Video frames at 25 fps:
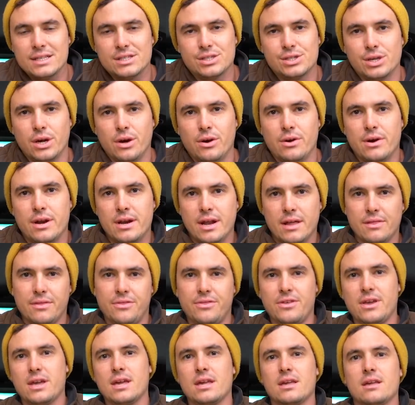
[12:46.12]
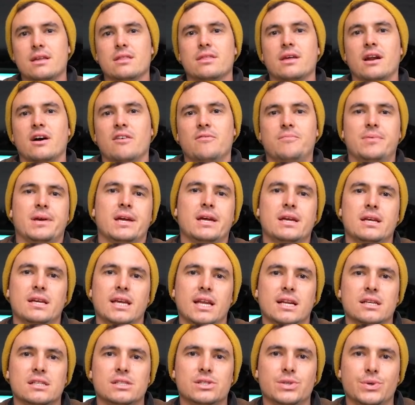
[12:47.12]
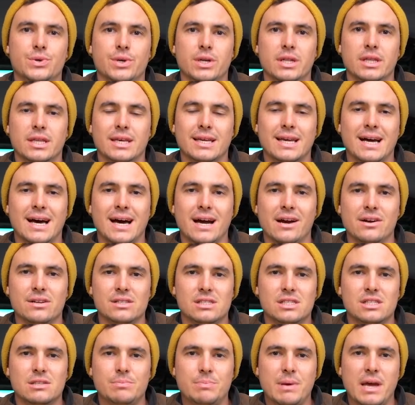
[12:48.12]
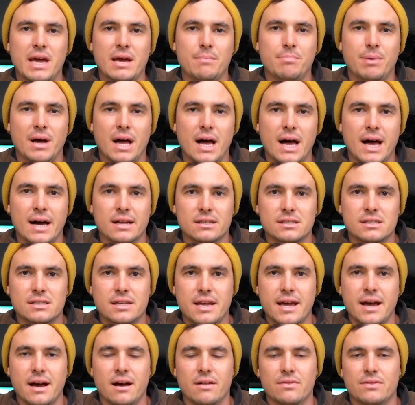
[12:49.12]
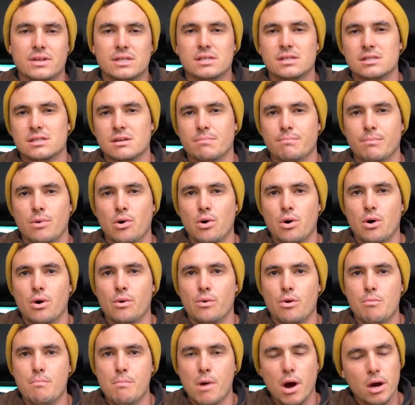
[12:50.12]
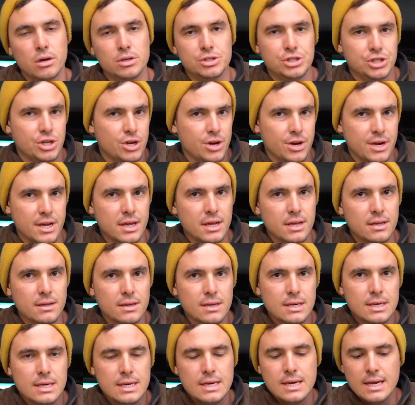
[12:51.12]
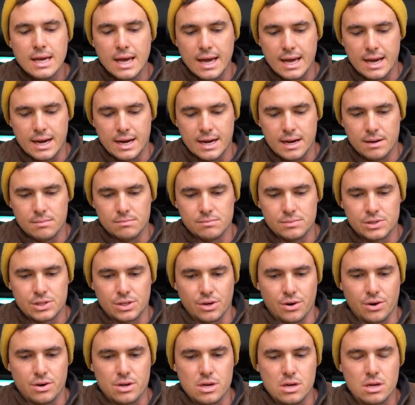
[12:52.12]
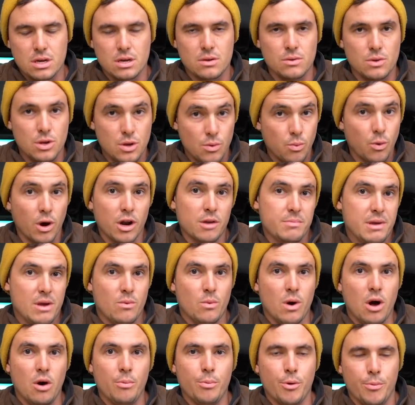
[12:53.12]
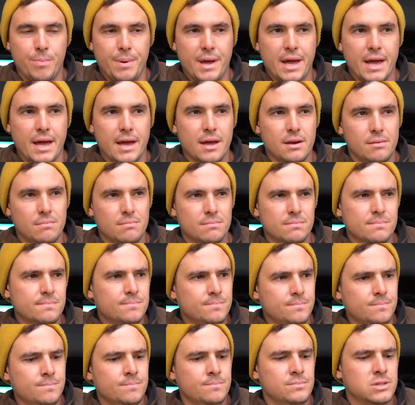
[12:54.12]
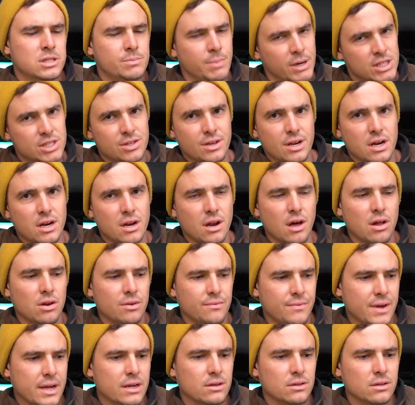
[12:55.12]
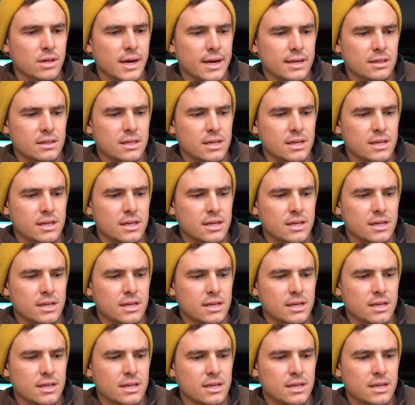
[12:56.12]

so another thing that I've been getting sorted in the car is spare parts. Now, this is a more remote journey. So you want to be well prepared, especially in an older vehicle like